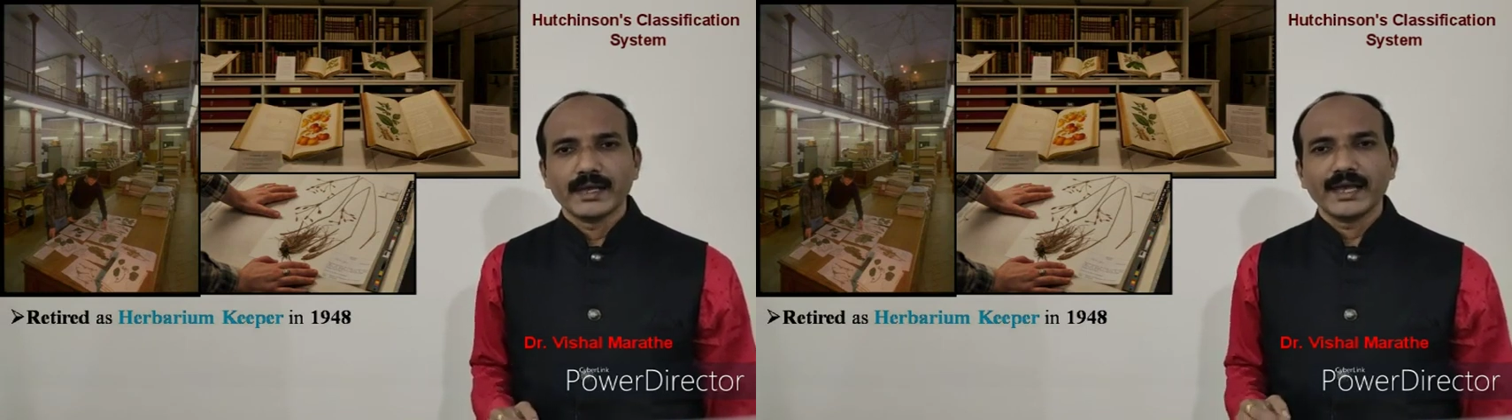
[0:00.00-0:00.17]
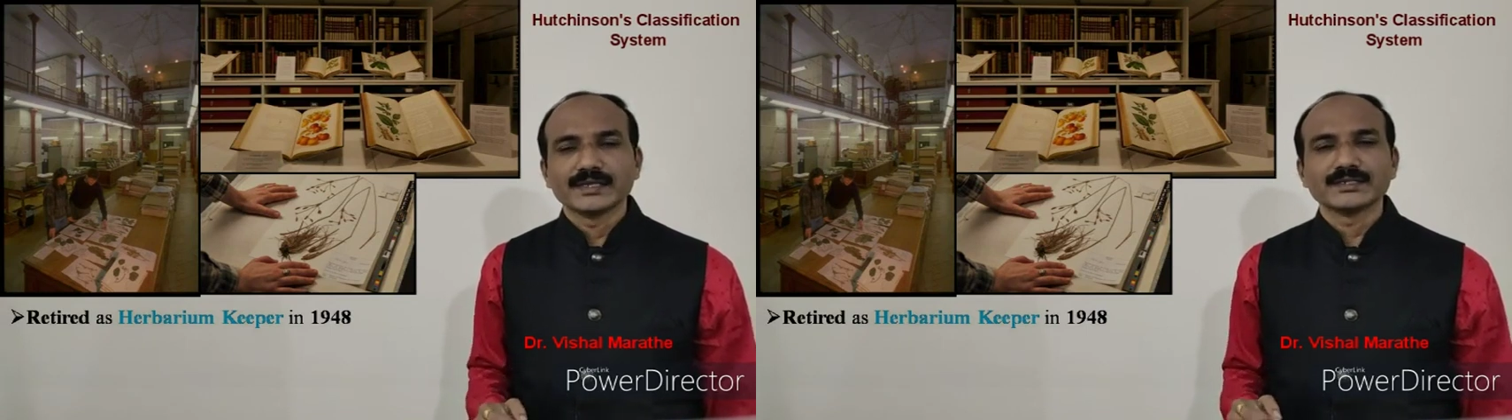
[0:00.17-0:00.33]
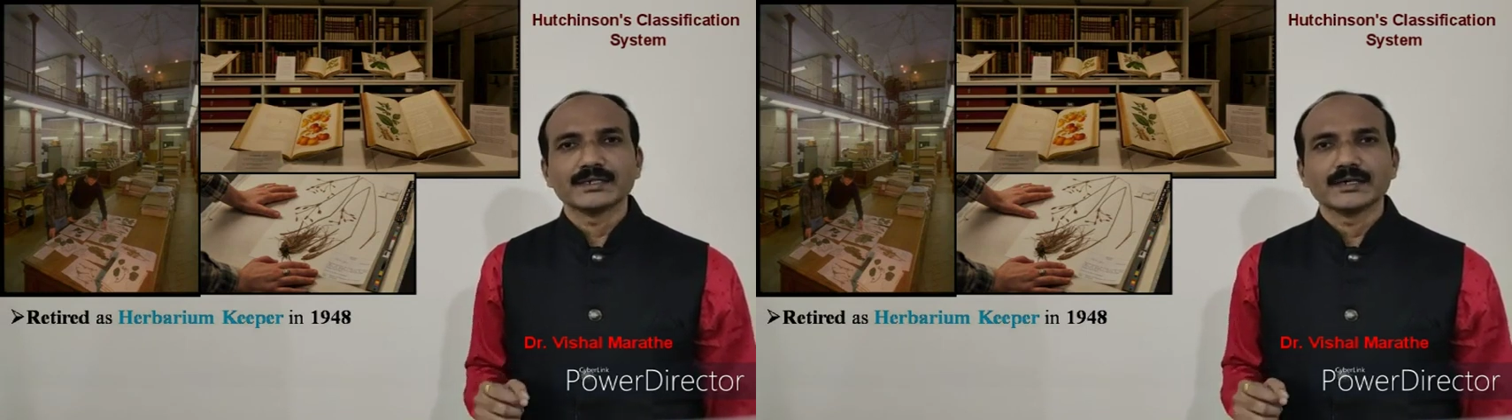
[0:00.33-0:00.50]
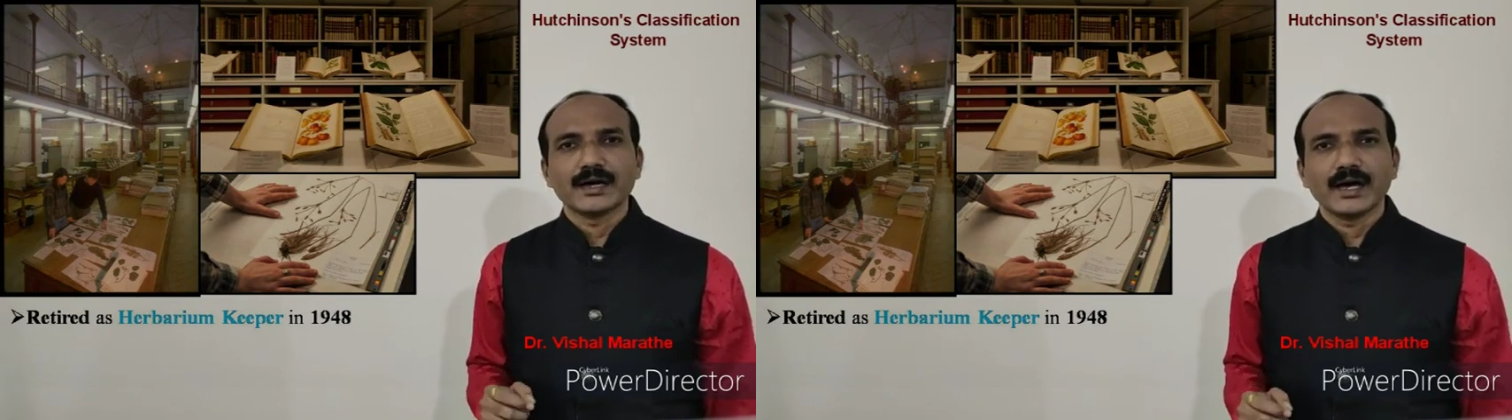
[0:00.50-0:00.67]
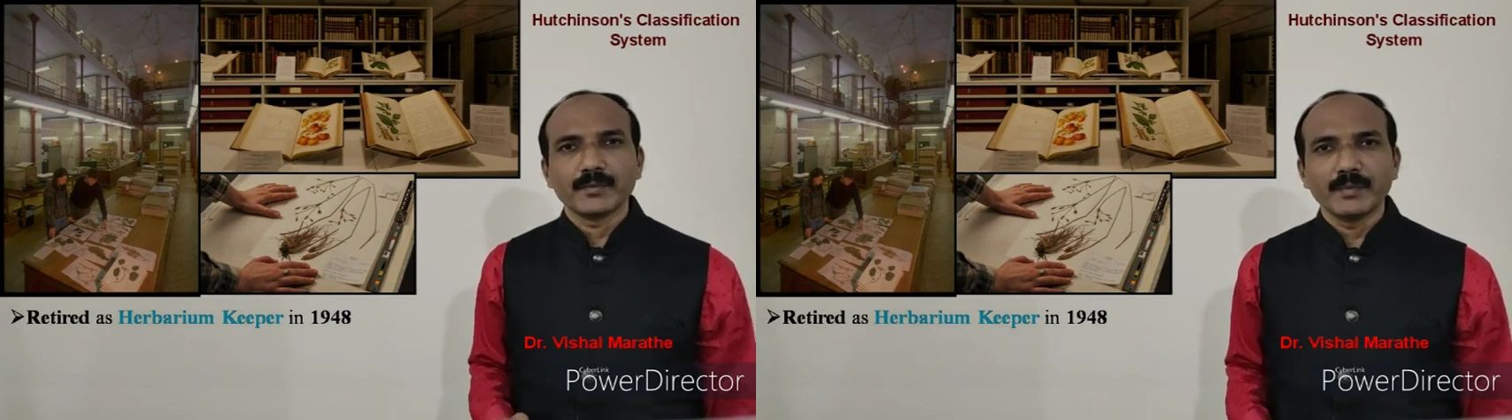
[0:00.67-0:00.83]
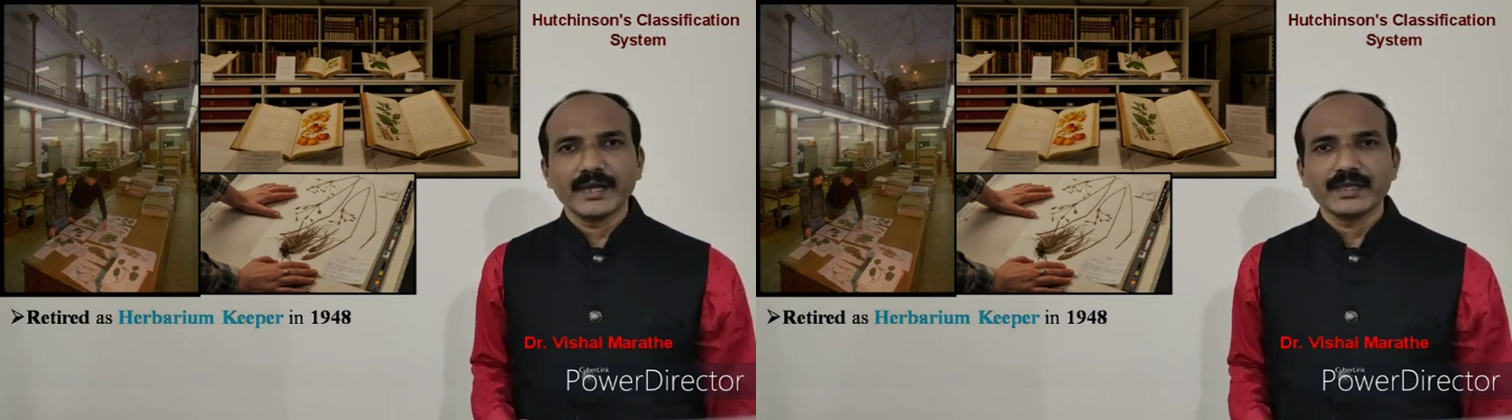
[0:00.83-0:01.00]
as a
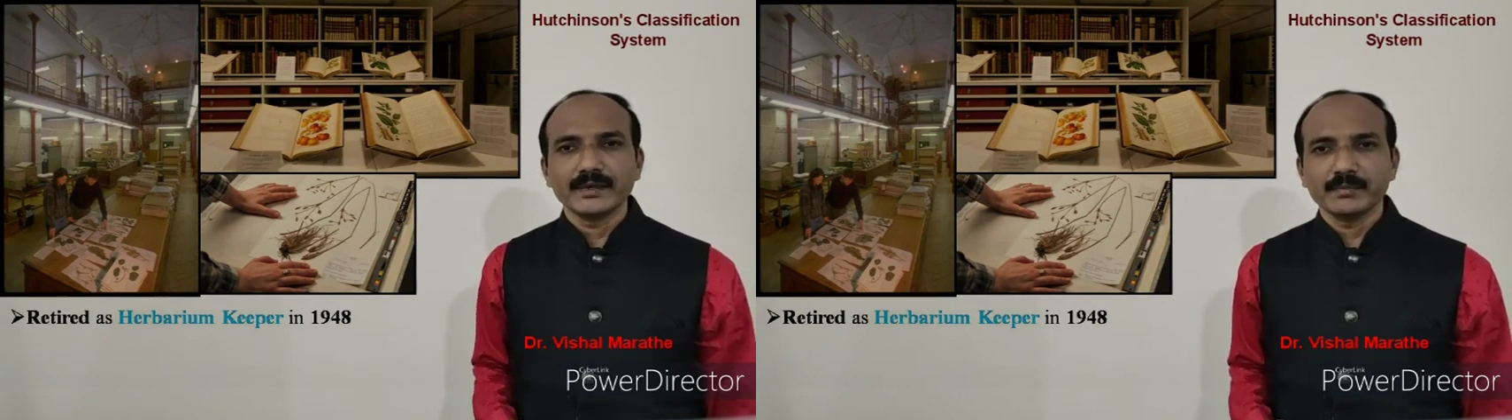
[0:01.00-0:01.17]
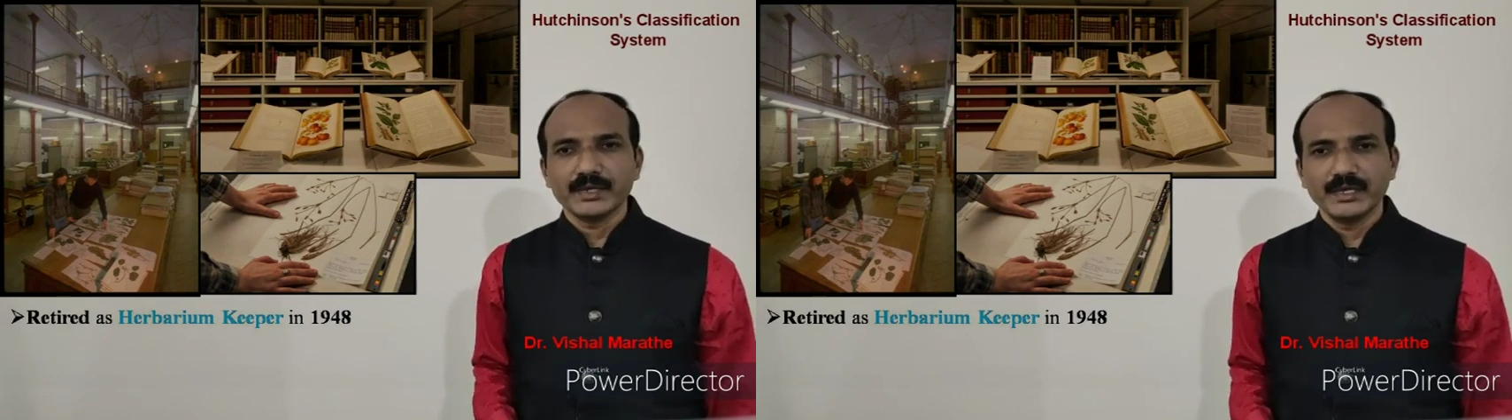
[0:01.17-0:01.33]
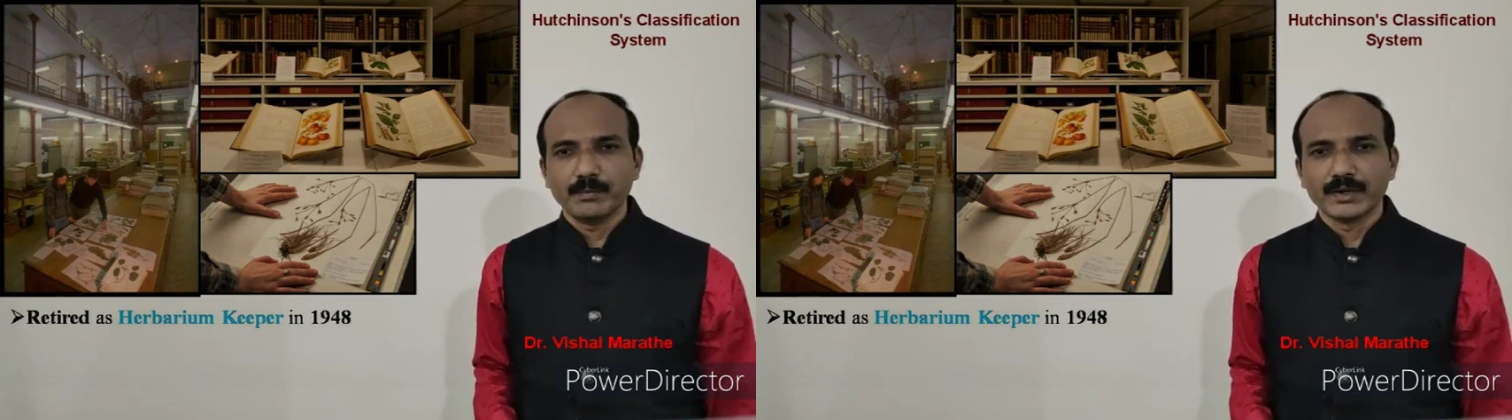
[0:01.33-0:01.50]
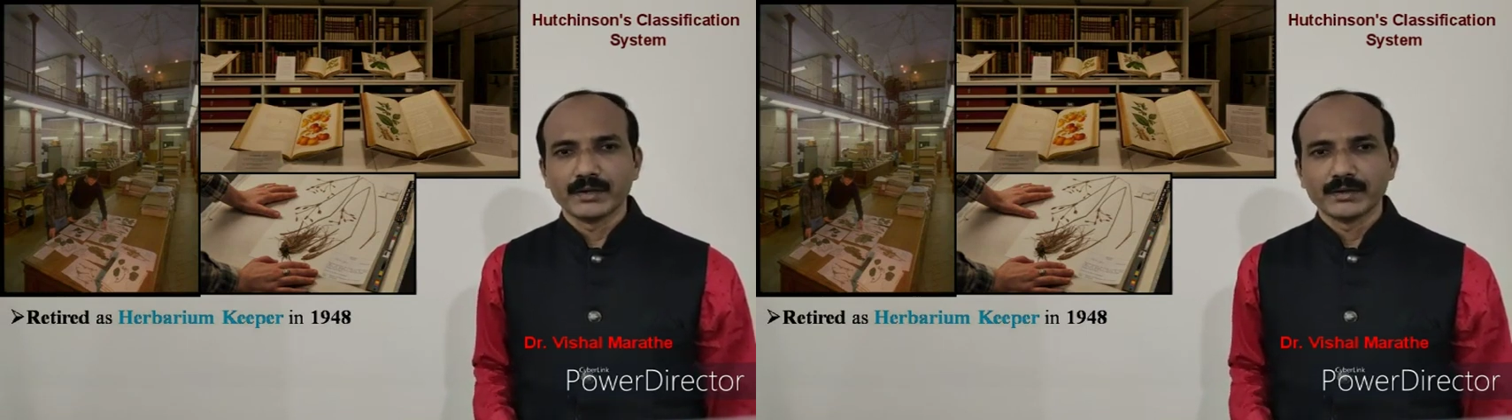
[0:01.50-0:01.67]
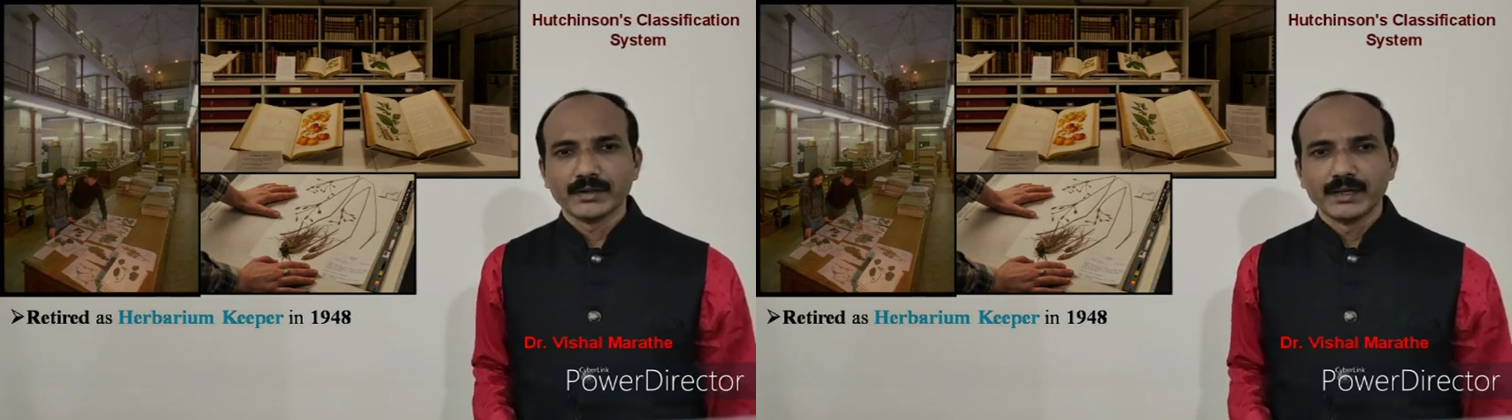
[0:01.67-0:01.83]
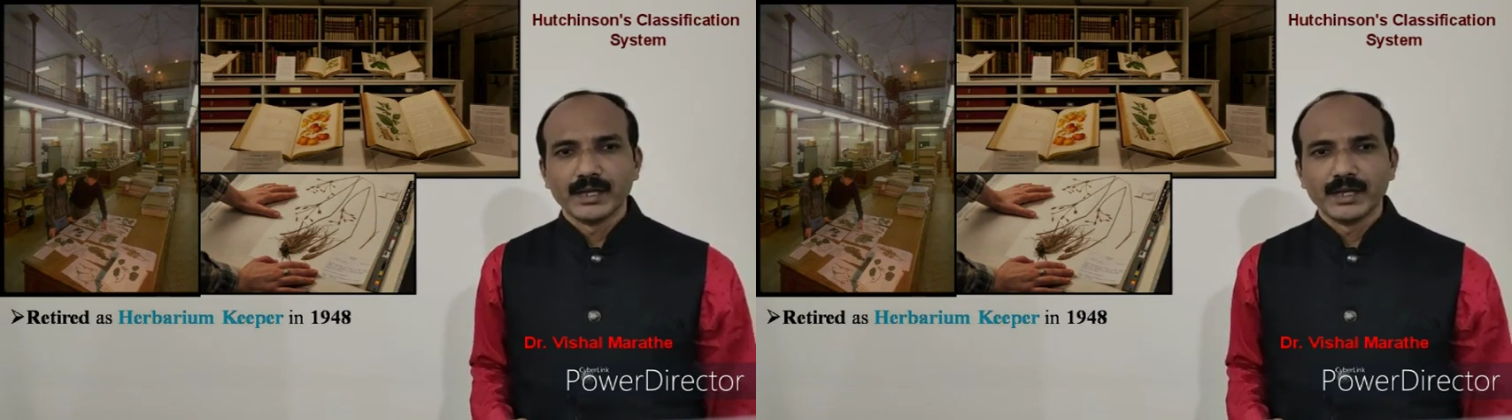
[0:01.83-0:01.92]
herbarium keeper